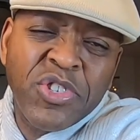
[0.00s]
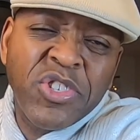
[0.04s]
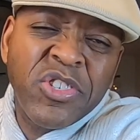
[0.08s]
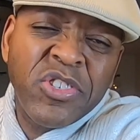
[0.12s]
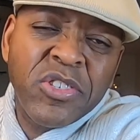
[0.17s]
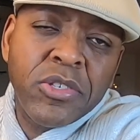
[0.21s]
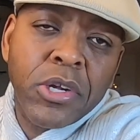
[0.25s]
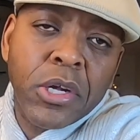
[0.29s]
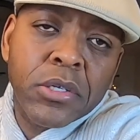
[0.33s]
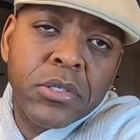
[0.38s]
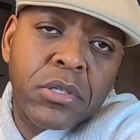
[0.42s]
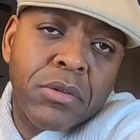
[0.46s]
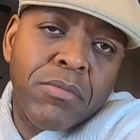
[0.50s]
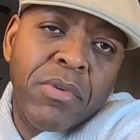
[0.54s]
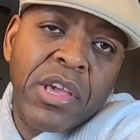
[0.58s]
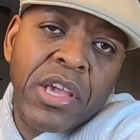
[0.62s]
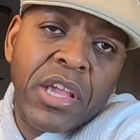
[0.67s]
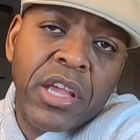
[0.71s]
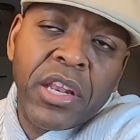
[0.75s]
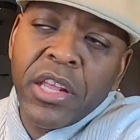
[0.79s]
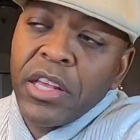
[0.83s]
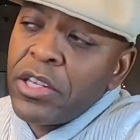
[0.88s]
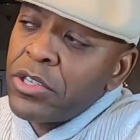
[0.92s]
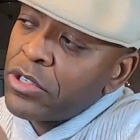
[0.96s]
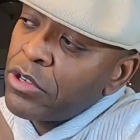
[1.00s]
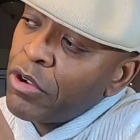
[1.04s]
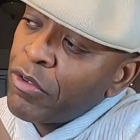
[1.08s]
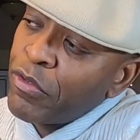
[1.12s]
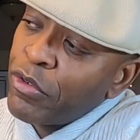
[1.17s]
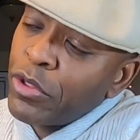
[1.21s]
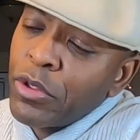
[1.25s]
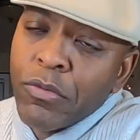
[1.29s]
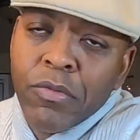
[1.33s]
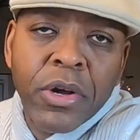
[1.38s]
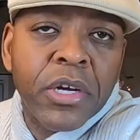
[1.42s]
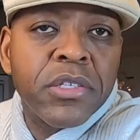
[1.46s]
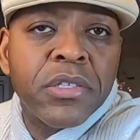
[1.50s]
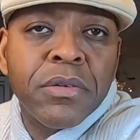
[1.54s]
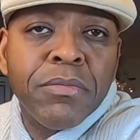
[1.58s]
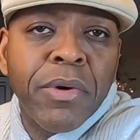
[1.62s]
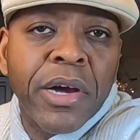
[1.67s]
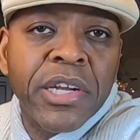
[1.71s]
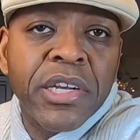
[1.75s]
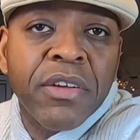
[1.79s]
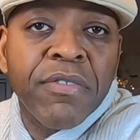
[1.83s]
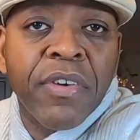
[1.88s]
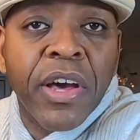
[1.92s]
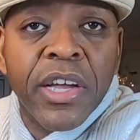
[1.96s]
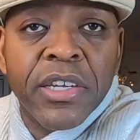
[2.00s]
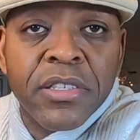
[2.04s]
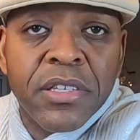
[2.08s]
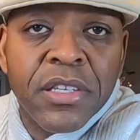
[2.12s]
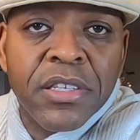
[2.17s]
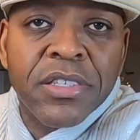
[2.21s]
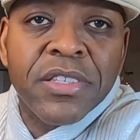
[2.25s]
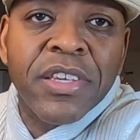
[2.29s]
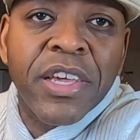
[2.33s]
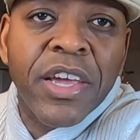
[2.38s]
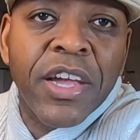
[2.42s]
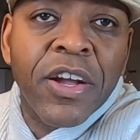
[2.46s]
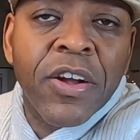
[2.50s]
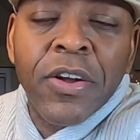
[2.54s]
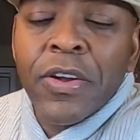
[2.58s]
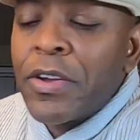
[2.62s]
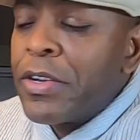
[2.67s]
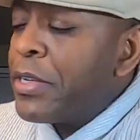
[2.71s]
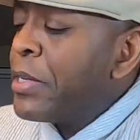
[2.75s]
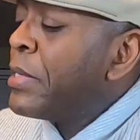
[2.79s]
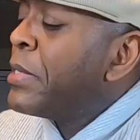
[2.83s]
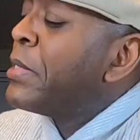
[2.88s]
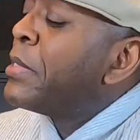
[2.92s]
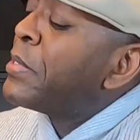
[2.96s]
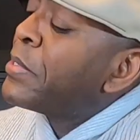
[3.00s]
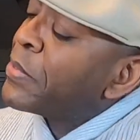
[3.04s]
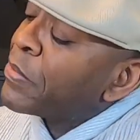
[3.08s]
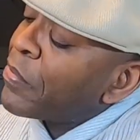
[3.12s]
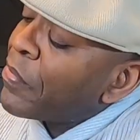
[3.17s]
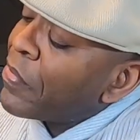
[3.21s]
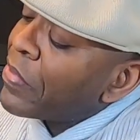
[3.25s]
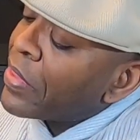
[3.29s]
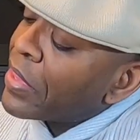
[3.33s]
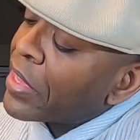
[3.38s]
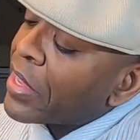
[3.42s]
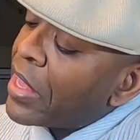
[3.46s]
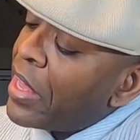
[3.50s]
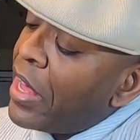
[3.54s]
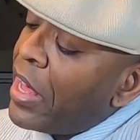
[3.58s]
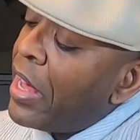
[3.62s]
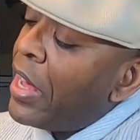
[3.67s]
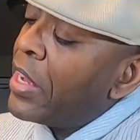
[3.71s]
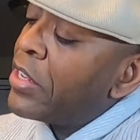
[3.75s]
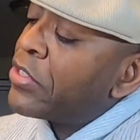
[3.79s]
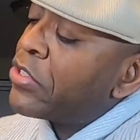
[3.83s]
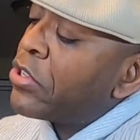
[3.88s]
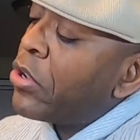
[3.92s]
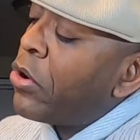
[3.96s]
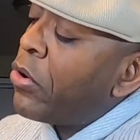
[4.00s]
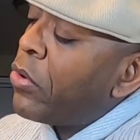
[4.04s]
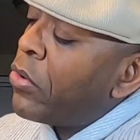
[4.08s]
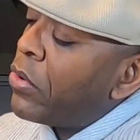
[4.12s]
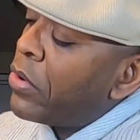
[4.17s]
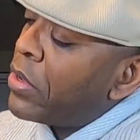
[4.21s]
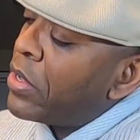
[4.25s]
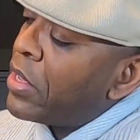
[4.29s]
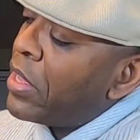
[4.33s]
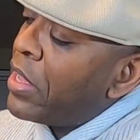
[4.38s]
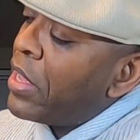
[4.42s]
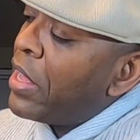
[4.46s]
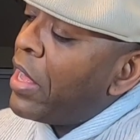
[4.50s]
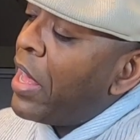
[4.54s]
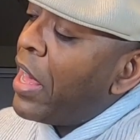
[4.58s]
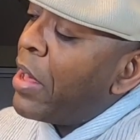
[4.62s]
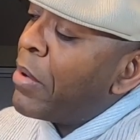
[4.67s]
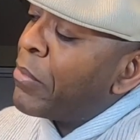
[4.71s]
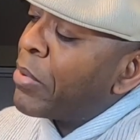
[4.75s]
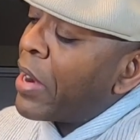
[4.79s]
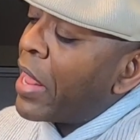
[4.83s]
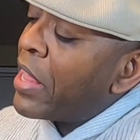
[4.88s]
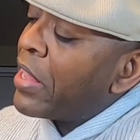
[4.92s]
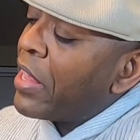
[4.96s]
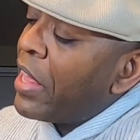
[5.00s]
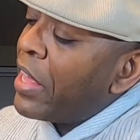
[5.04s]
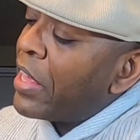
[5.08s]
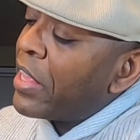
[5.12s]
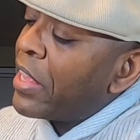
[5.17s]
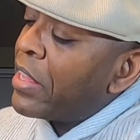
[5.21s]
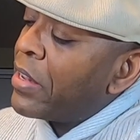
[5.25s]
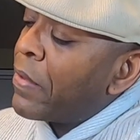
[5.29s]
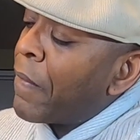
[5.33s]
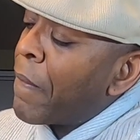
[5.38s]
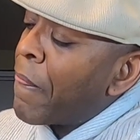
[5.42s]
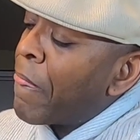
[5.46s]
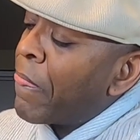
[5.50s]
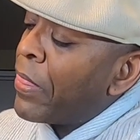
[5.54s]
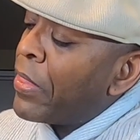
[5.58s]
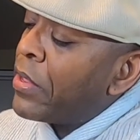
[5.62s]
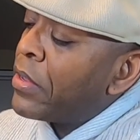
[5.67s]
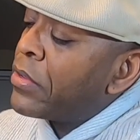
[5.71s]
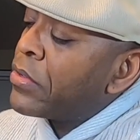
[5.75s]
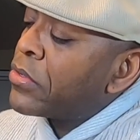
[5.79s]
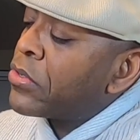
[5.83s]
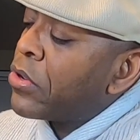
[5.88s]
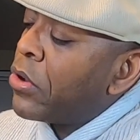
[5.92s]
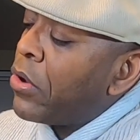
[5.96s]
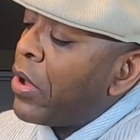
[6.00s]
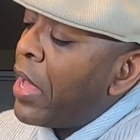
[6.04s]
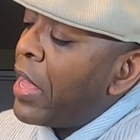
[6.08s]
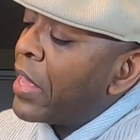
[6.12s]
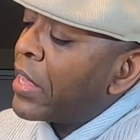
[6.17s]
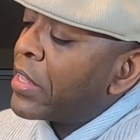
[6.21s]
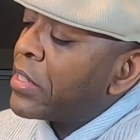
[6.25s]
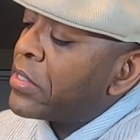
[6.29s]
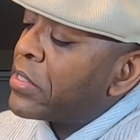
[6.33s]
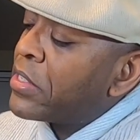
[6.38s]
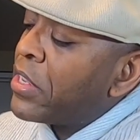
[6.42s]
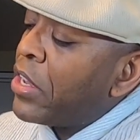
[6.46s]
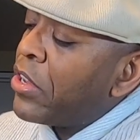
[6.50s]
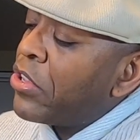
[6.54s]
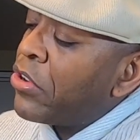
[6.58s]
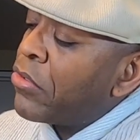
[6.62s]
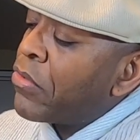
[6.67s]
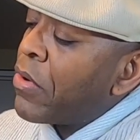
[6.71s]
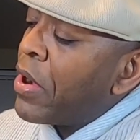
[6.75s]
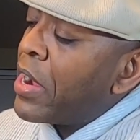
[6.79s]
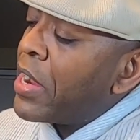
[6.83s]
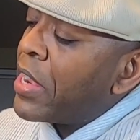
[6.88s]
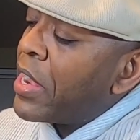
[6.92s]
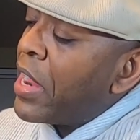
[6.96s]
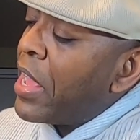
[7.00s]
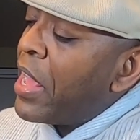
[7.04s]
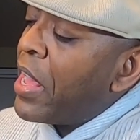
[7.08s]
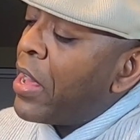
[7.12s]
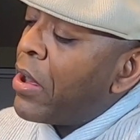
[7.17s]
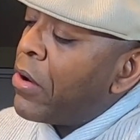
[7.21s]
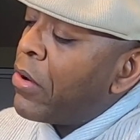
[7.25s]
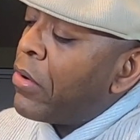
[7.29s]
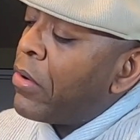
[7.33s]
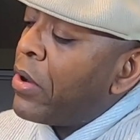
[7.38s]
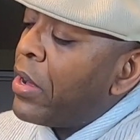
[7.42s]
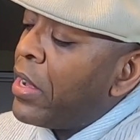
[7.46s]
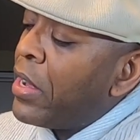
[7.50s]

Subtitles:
just to make it easier for the rest of my devices here. But I like it. So I can tell you right now,